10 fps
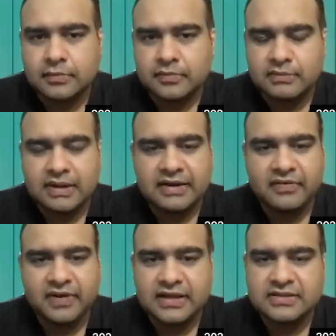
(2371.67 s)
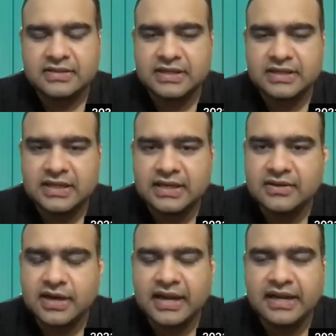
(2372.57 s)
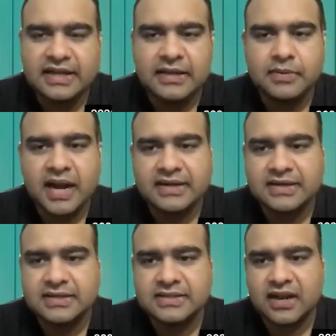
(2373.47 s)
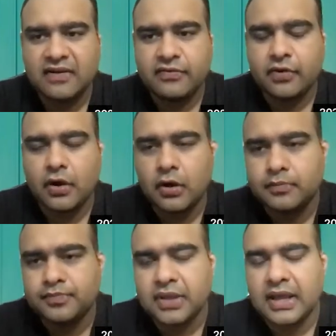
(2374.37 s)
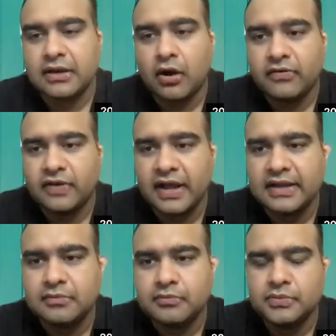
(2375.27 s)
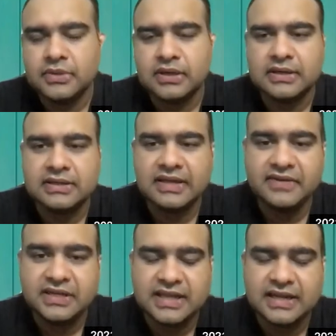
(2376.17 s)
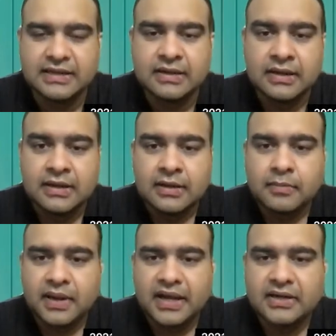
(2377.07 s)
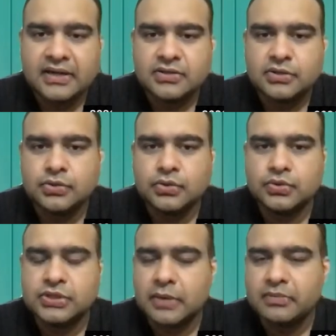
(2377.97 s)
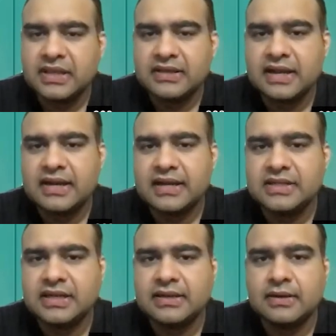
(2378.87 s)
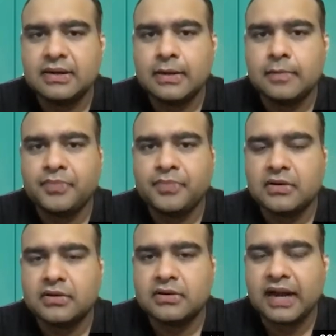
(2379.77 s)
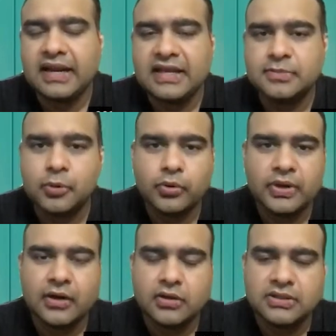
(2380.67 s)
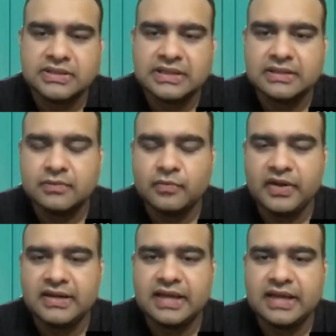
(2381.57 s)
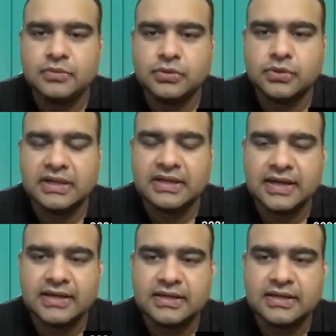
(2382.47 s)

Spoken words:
Netflix initially really rebranded itself from an offline DVD selling player to something that actually really exploded on the scene when it came to the internet